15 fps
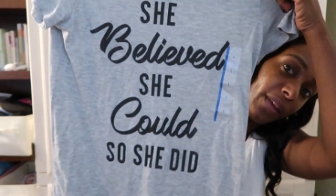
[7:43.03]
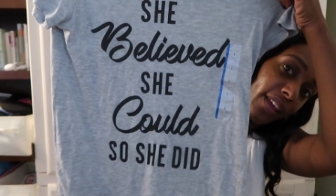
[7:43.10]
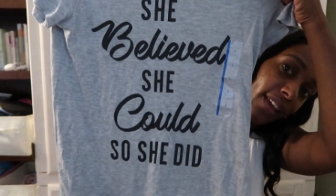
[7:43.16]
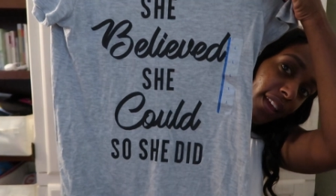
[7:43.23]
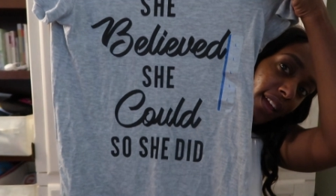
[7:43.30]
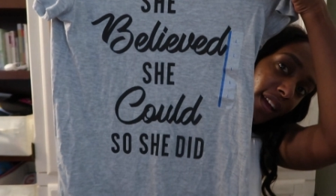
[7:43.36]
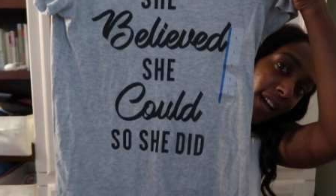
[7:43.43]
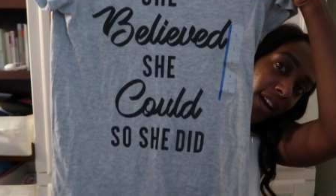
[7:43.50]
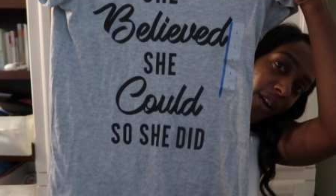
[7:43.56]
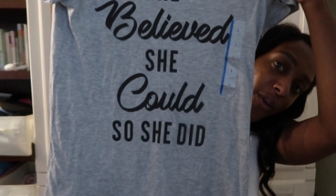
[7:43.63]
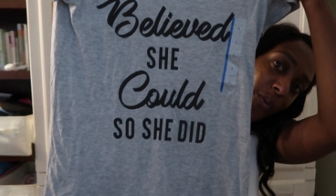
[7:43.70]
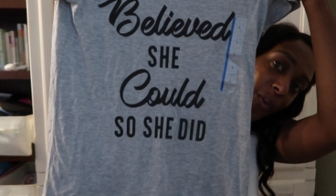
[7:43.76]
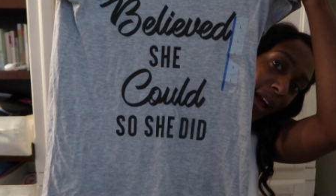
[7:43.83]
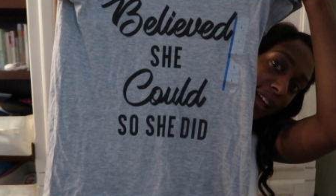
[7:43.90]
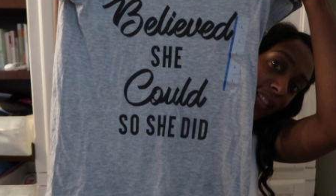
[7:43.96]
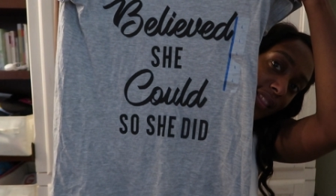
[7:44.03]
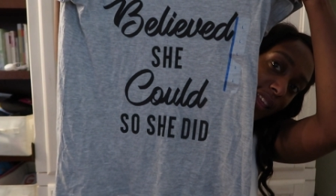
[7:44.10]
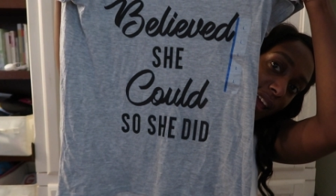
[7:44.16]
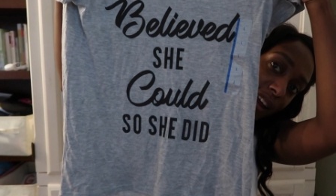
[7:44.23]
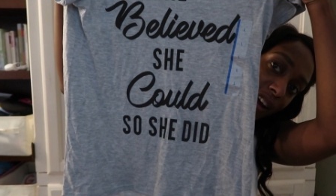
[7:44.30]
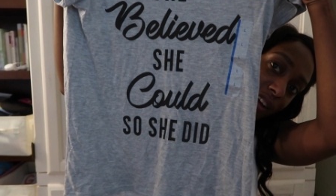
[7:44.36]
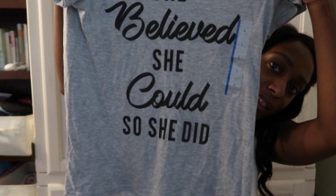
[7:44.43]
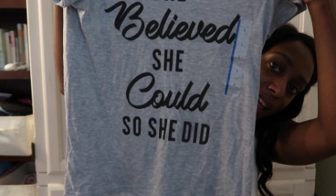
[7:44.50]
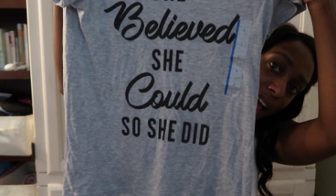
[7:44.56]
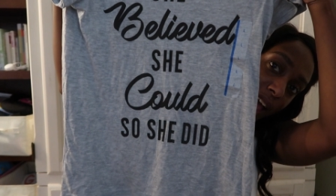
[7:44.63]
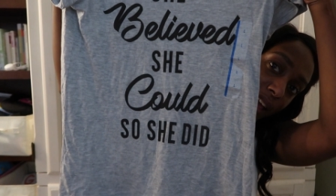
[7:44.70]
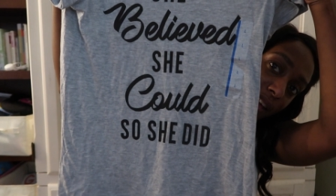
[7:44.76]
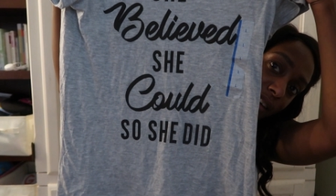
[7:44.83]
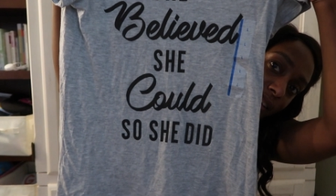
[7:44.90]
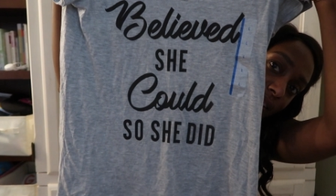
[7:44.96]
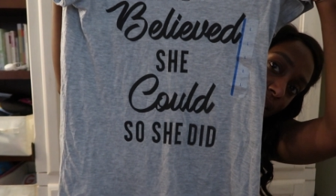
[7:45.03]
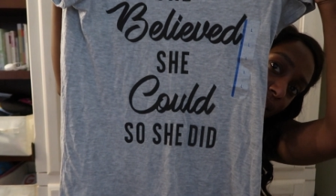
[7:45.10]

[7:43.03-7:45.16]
me right there. Like